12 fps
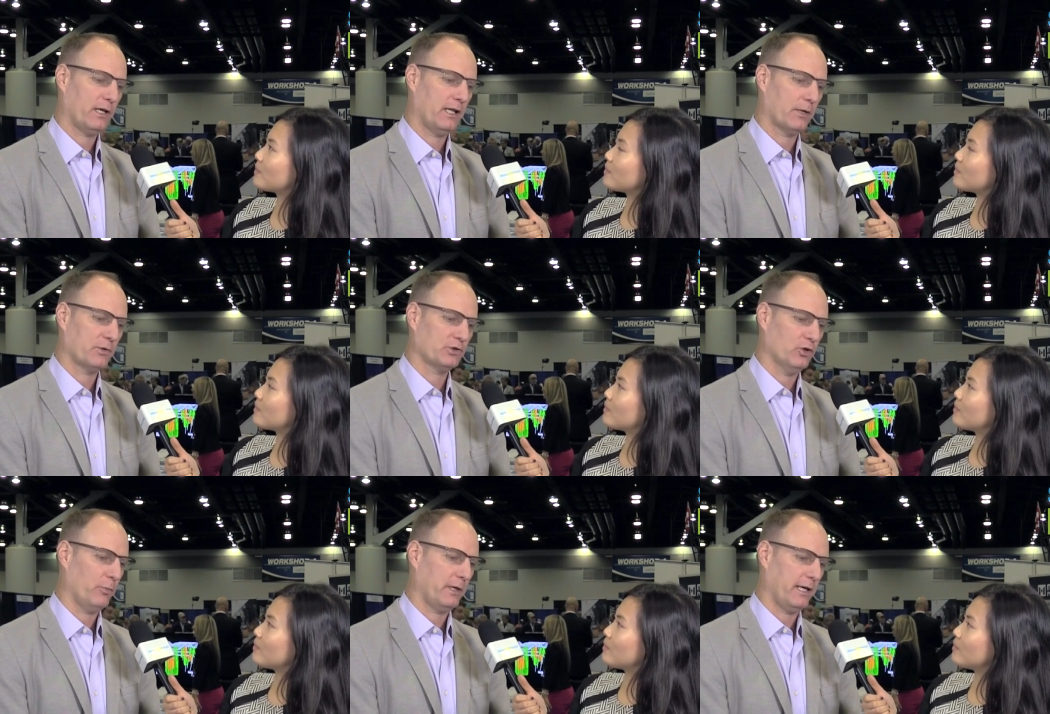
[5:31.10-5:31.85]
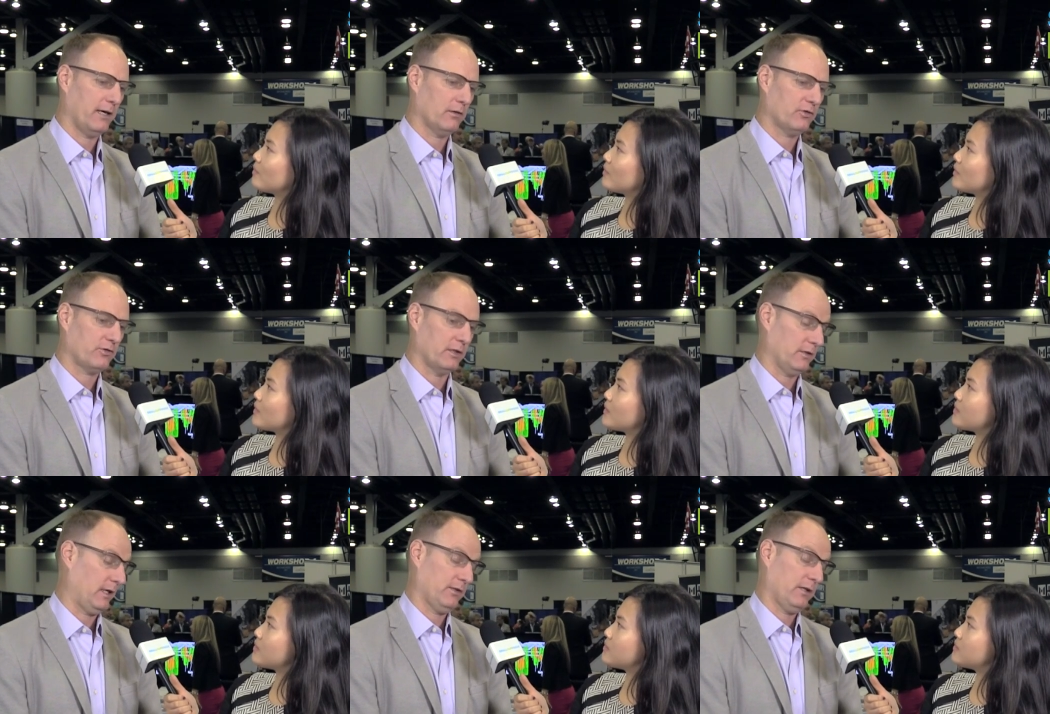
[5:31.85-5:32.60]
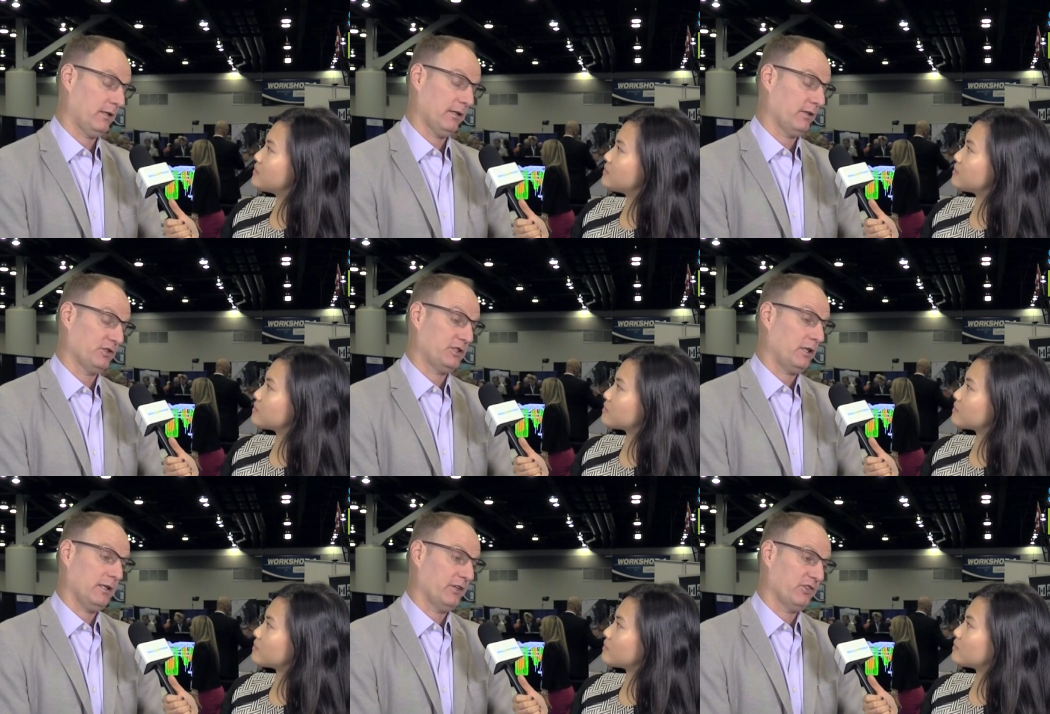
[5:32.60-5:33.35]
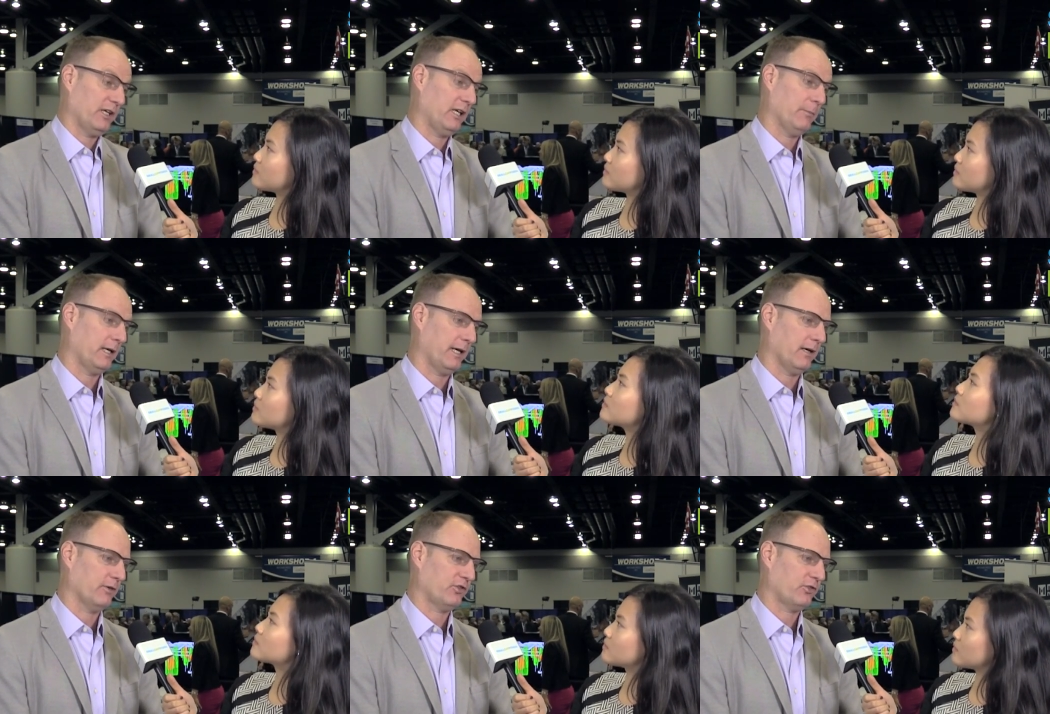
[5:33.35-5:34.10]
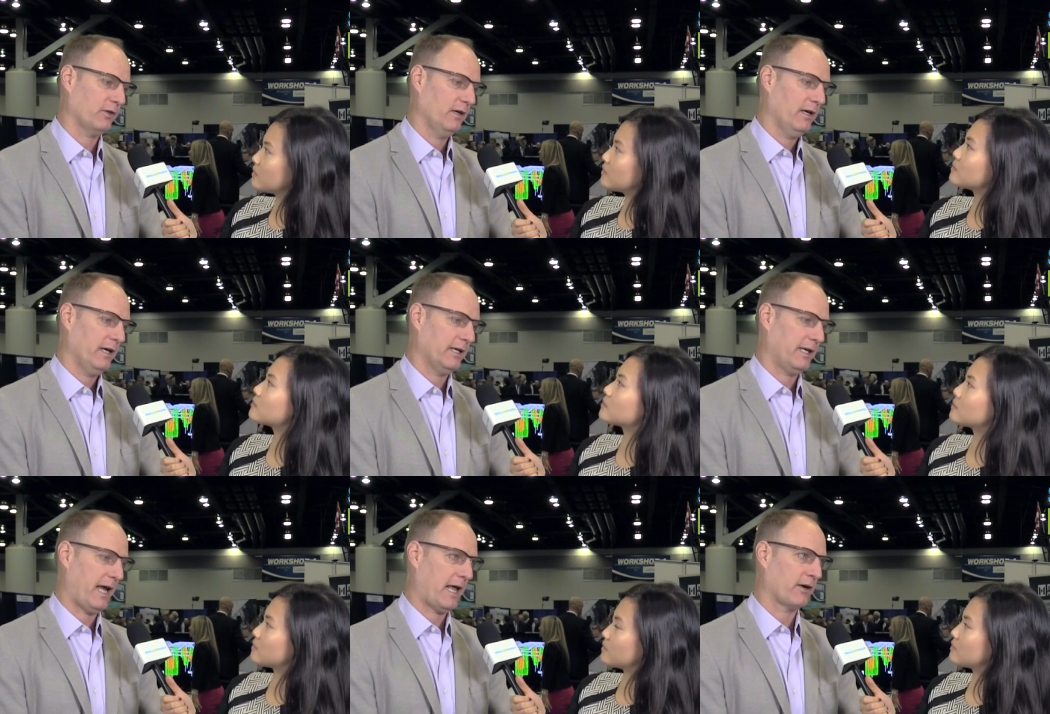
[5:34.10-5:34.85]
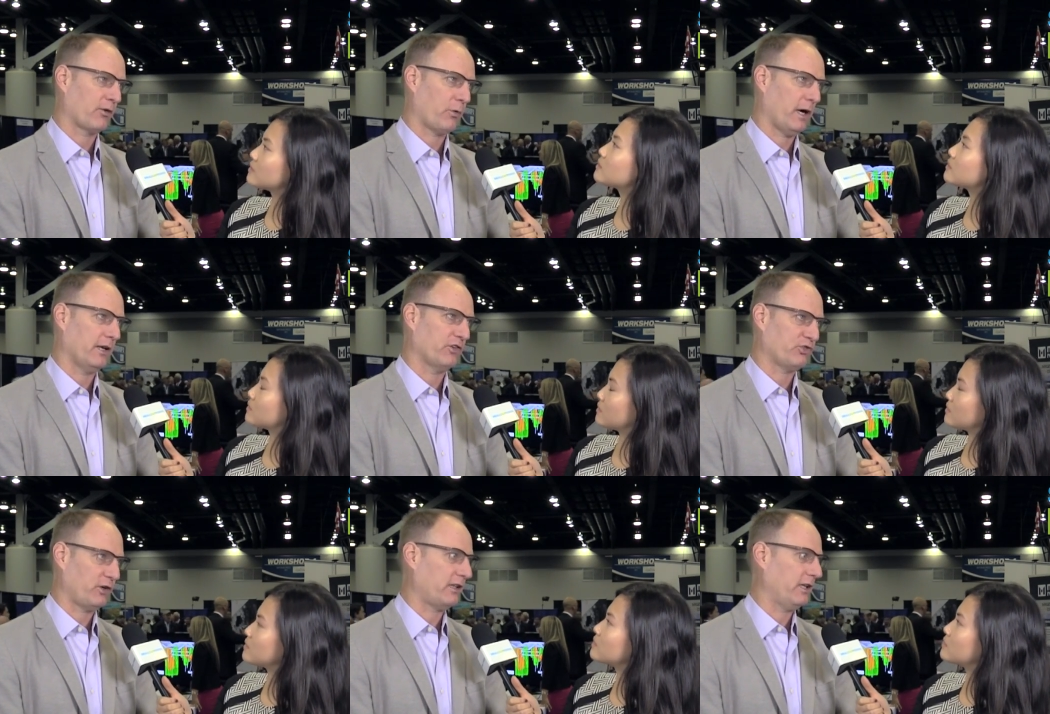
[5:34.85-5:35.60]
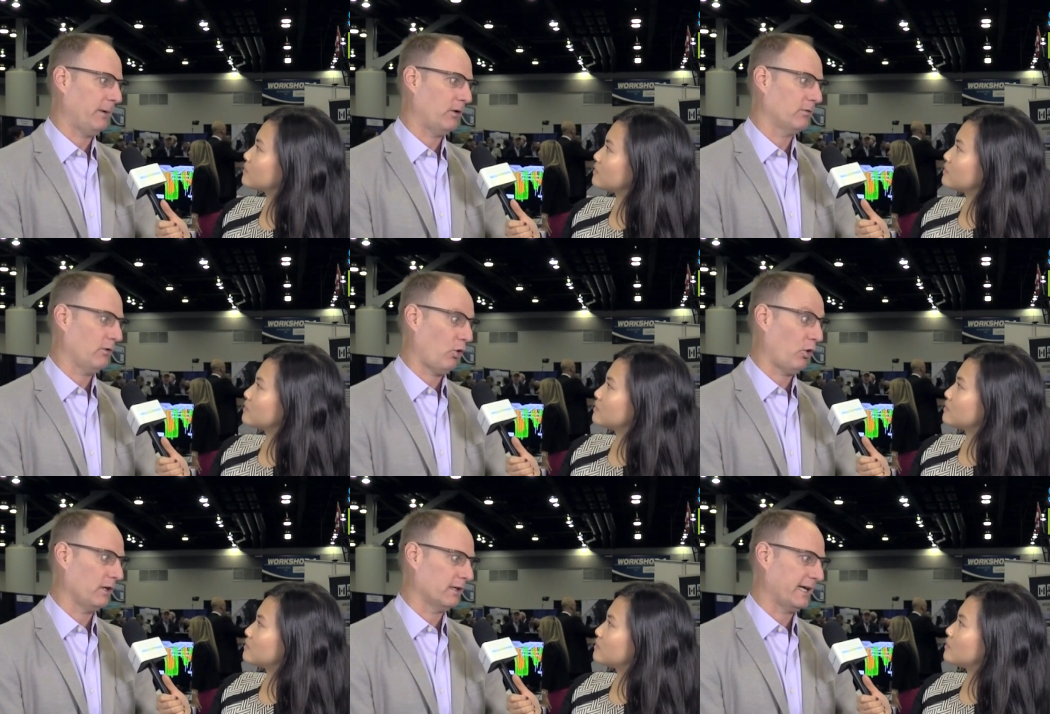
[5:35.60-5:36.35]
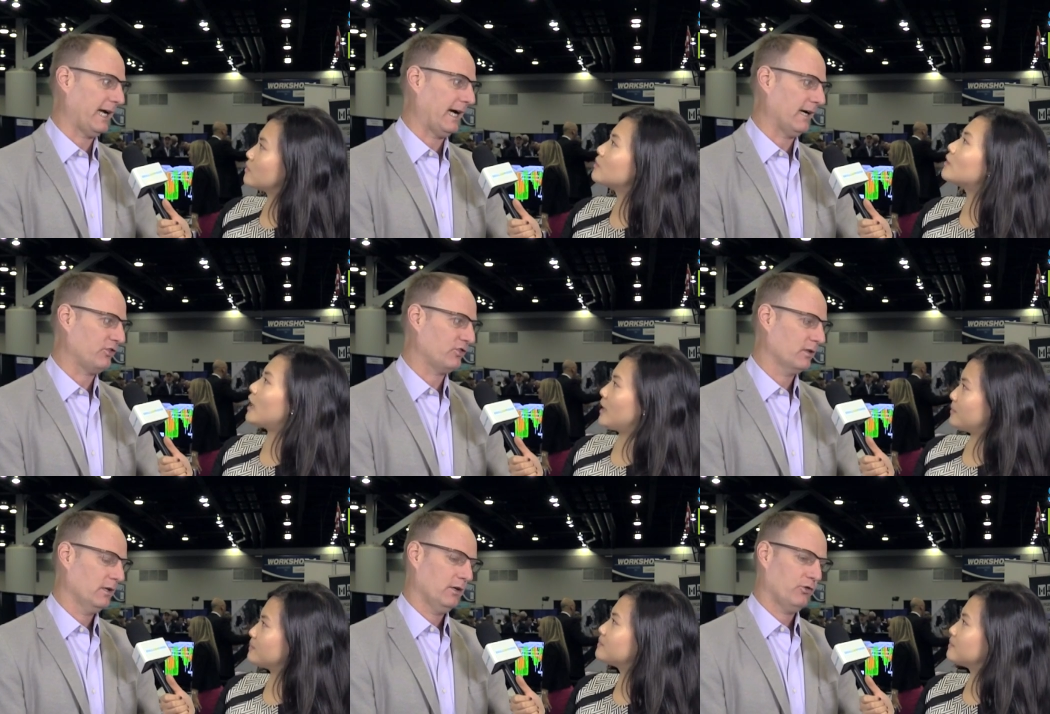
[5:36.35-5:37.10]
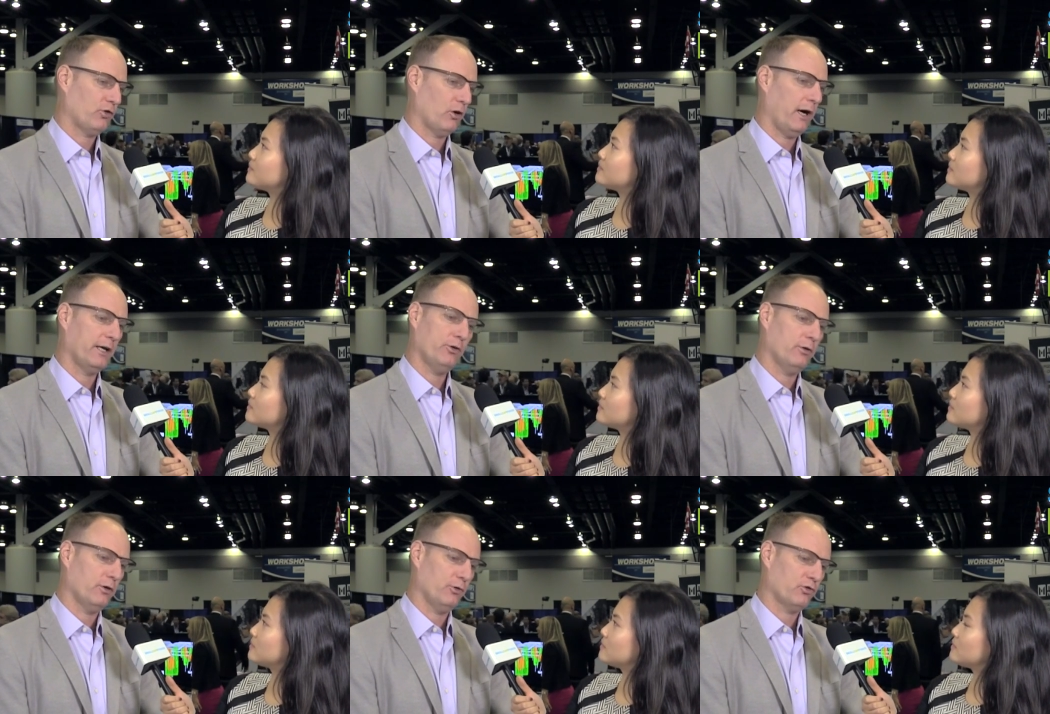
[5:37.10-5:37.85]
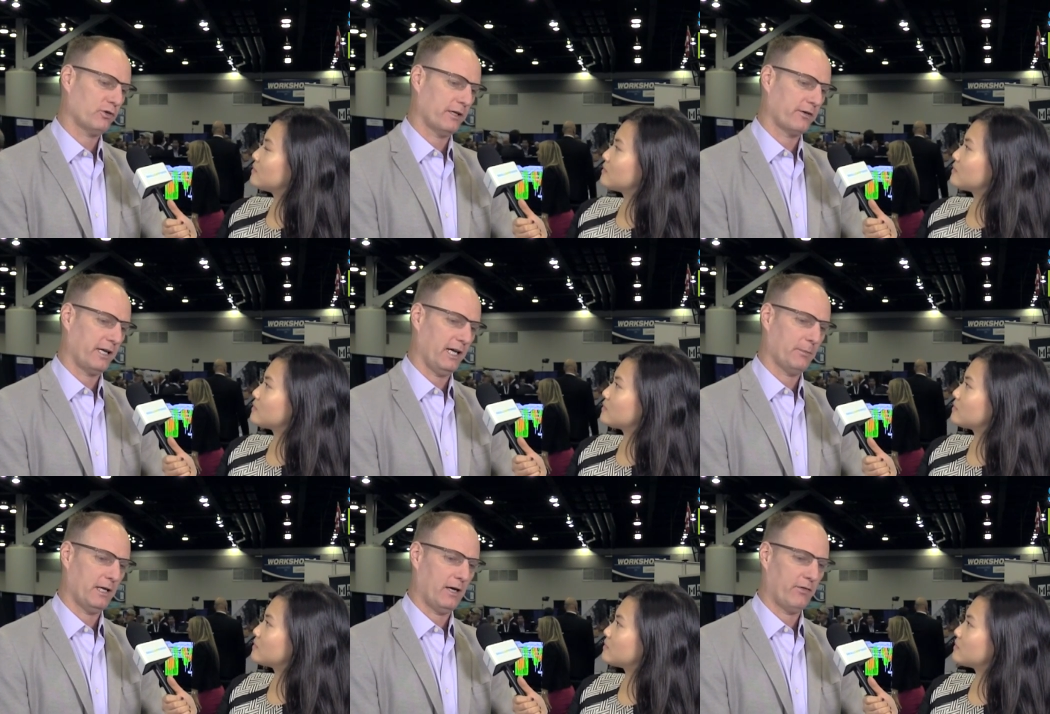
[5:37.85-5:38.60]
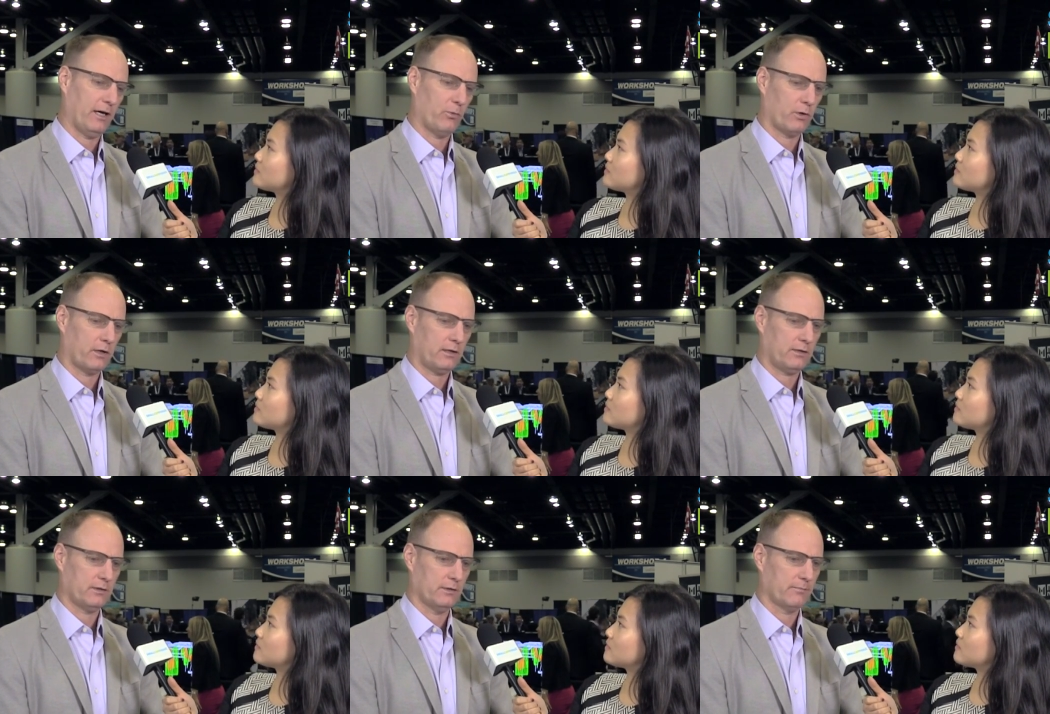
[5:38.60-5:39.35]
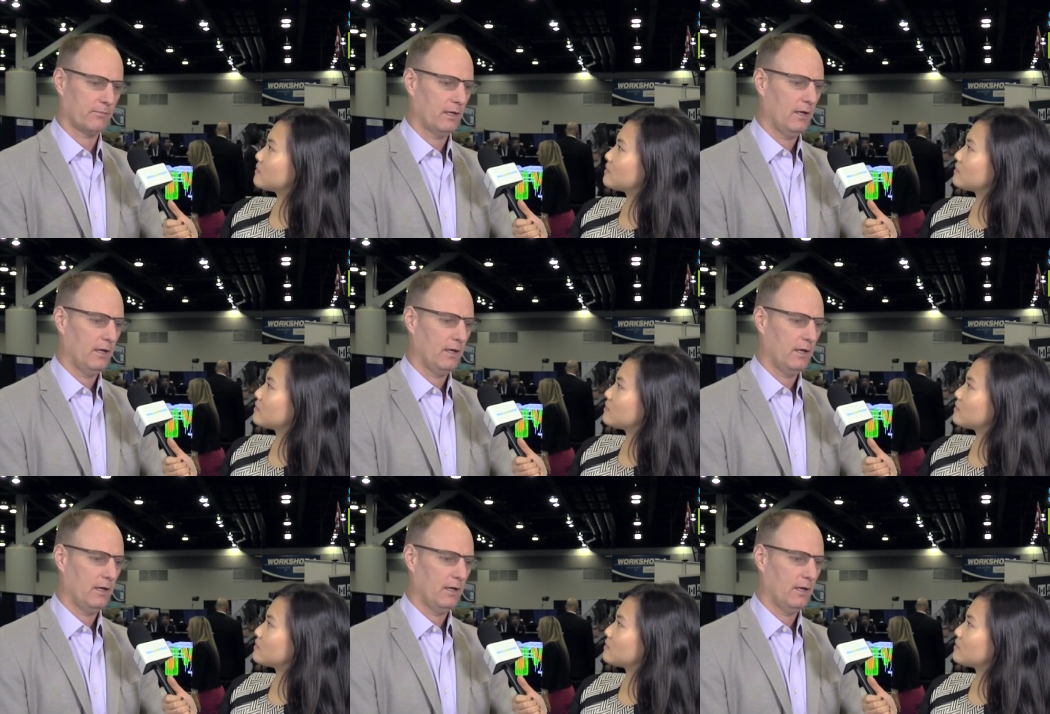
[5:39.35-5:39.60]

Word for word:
Speaker 1: really there was nobody else, and there still isn't anybody else in Canada writing strictly about oil and gas. Right. So I knew the newsletter game and how that worked, and